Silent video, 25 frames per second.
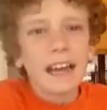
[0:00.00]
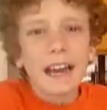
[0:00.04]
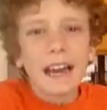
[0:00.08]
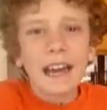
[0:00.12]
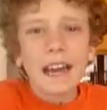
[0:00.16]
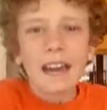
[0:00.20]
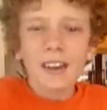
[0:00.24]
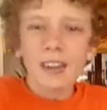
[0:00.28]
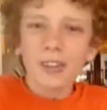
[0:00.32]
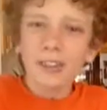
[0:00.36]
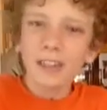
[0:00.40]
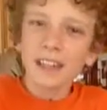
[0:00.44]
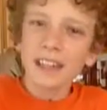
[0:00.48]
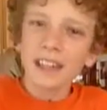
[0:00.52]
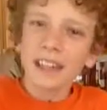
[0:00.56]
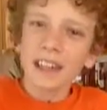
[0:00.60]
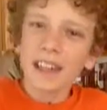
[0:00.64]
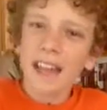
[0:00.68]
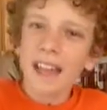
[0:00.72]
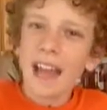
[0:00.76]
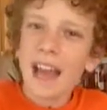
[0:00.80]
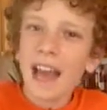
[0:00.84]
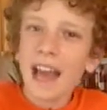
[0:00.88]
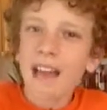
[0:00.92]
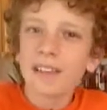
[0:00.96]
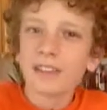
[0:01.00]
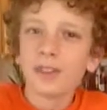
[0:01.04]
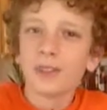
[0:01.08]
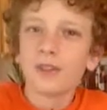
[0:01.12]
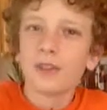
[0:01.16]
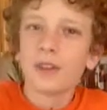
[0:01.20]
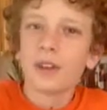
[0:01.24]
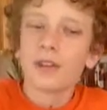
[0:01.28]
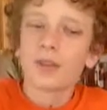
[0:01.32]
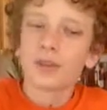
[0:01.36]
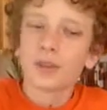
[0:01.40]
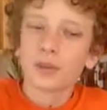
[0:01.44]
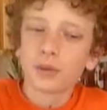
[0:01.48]
I don't think I have a
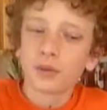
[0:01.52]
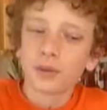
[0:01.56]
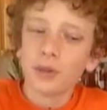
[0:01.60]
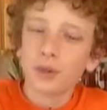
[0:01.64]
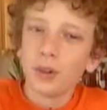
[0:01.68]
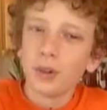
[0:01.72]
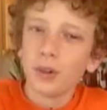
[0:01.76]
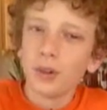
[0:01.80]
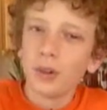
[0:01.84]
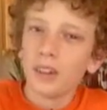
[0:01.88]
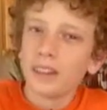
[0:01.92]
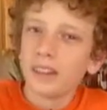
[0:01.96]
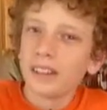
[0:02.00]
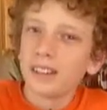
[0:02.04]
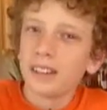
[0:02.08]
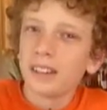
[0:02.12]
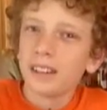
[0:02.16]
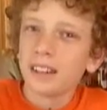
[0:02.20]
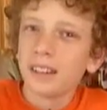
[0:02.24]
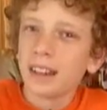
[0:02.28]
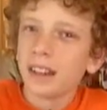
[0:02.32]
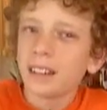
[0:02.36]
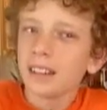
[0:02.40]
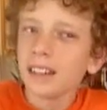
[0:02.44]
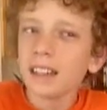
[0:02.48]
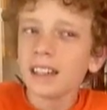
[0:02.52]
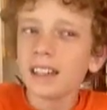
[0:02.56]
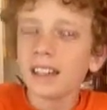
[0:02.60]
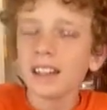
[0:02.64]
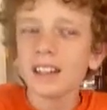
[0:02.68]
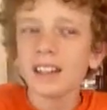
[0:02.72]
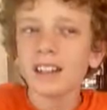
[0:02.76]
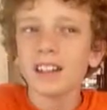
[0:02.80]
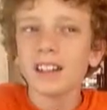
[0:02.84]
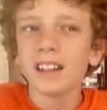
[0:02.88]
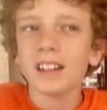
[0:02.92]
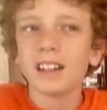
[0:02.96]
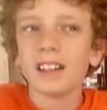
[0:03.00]
favorite food. I like
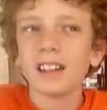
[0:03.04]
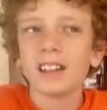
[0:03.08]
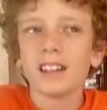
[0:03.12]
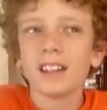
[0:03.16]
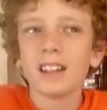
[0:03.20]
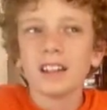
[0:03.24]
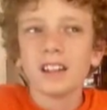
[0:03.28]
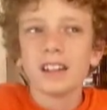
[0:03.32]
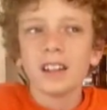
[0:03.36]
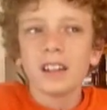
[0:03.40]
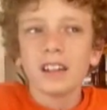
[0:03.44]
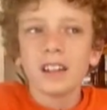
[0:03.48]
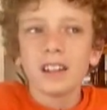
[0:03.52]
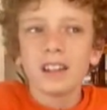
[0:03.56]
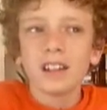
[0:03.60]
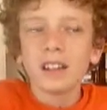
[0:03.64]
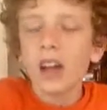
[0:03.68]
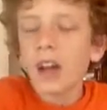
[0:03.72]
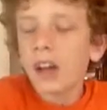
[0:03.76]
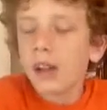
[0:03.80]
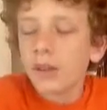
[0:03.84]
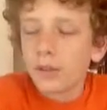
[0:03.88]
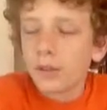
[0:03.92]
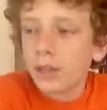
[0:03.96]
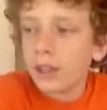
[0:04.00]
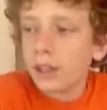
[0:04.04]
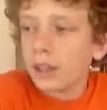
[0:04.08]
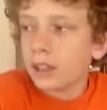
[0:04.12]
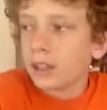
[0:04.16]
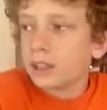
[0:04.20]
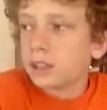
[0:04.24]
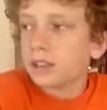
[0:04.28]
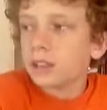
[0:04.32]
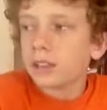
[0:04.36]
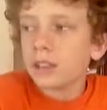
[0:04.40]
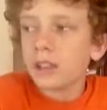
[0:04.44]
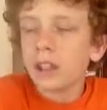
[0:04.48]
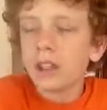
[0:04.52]
a lot of
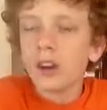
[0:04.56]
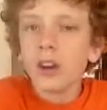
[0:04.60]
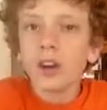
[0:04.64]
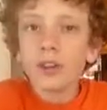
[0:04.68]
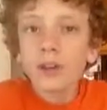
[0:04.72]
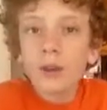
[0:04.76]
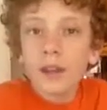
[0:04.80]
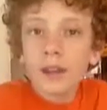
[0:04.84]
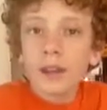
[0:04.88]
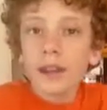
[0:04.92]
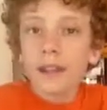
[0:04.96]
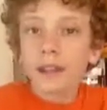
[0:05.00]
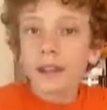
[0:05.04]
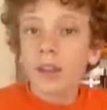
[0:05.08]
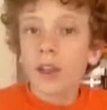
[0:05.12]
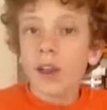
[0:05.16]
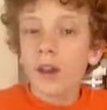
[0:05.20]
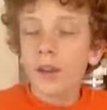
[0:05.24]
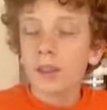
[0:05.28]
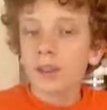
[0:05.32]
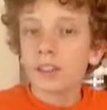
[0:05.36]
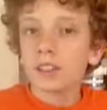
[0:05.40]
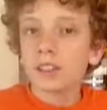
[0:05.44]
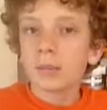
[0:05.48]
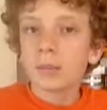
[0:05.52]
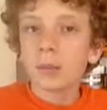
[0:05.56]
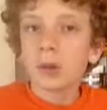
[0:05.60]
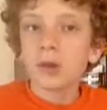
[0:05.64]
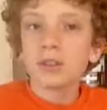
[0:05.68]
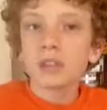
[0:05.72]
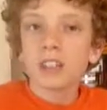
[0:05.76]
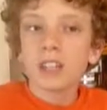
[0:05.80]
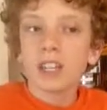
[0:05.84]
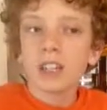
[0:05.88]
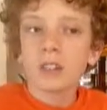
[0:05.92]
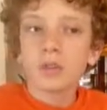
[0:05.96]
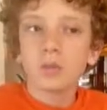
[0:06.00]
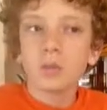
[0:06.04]
things. And also I like a lot of things that most
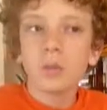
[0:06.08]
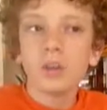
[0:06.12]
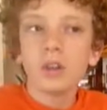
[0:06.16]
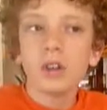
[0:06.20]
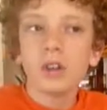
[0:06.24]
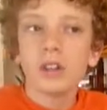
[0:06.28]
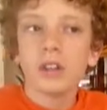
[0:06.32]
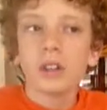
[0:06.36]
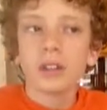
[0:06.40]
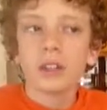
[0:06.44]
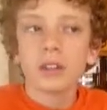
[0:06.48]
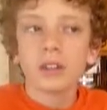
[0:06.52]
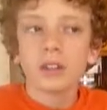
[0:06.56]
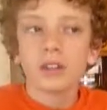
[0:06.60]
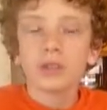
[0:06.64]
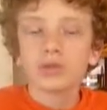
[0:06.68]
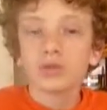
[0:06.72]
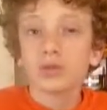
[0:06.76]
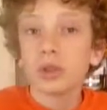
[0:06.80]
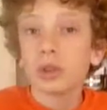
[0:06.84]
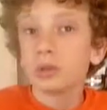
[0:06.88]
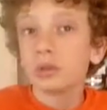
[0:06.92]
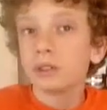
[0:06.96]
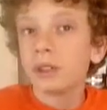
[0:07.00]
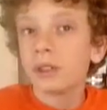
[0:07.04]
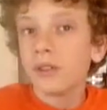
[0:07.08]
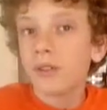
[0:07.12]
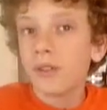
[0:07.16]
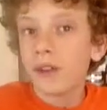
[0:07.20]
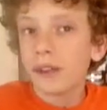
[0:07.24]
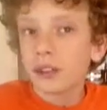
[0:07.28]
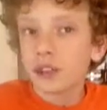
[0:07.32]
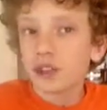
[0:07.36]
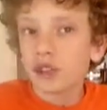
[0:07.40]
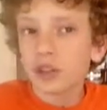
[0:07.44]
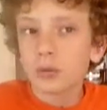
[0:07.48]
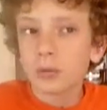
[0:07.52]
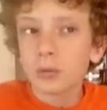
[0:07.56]
kids wouldn't, like roasted
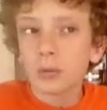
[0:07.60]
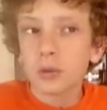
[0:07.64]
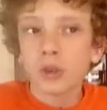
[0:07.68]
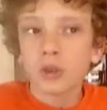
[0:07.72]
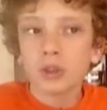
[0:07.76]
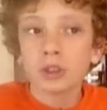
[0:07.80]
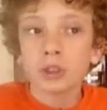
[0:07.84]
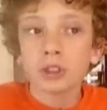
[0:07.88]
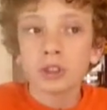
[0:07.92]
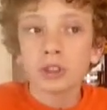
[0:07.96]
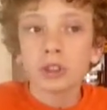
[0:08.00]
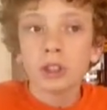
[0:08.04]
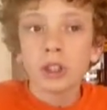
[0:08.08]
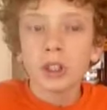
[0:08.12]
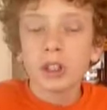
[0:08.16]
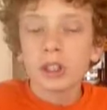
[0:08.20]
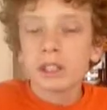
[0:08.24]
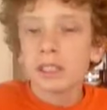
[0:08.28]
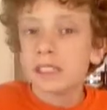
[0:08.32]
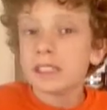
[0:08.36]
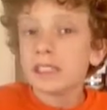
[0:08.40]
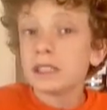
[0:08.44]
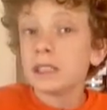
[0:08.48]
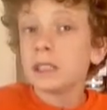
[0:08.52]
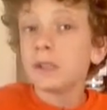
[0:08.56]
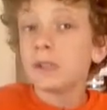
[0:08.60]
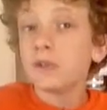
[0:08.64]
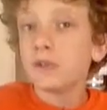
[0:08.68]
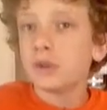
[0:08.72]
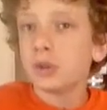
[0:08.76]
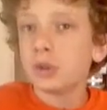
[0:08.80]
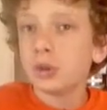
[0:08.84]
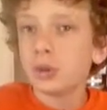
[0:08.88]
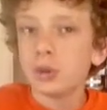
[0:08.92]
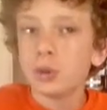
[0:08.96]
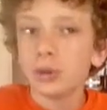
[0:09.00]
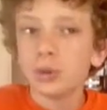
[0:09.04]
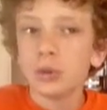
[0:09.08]
vegetables,
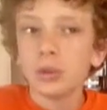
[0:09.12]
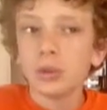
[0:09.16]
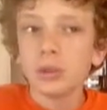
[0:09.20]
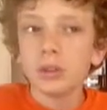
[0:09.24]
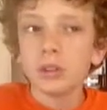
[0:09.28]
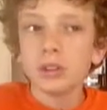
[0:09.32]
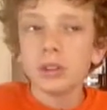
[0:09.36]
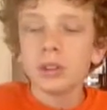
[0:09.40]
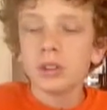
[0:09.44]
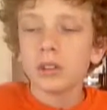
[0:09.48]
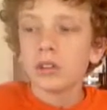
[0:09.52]
seafood,